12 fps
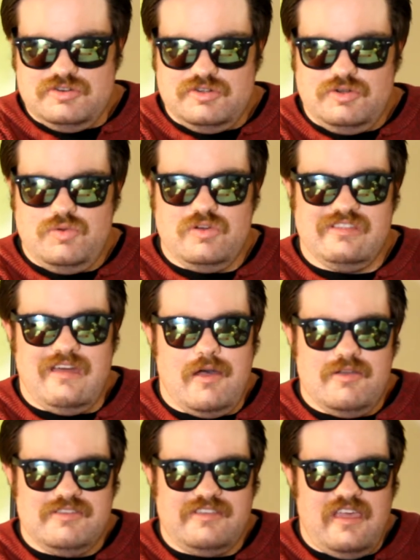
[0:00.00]
who
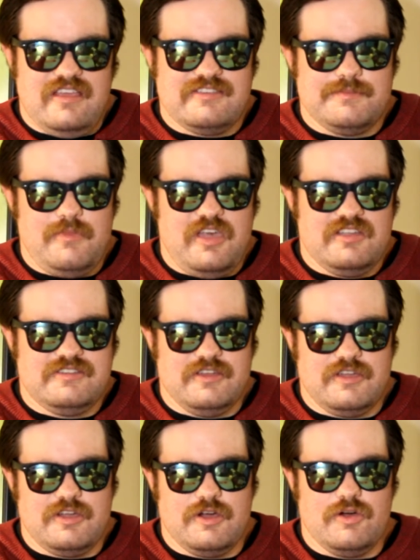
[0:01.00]
allows Esme to
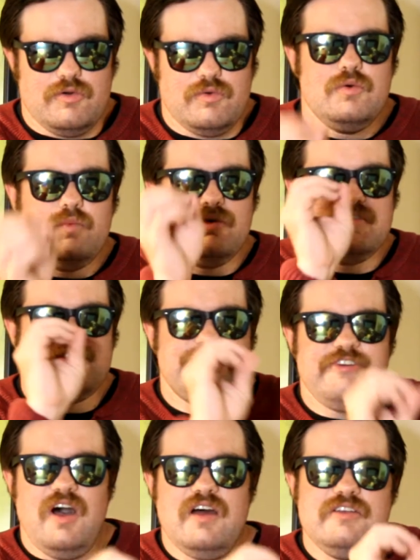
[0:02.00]
go was
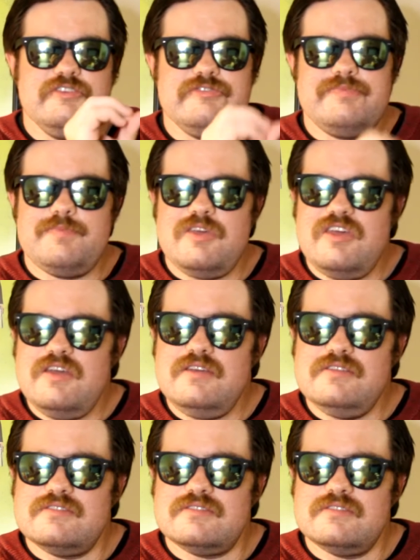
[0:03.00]
fond of
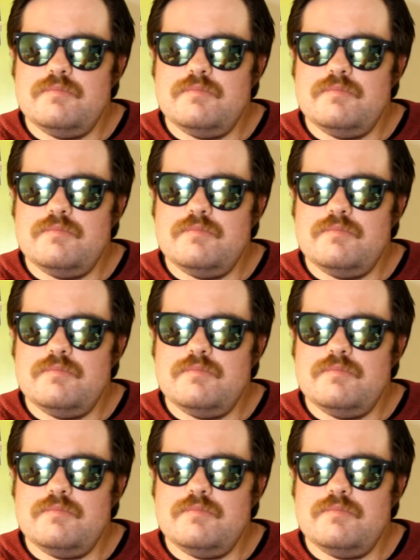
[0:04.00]
pigs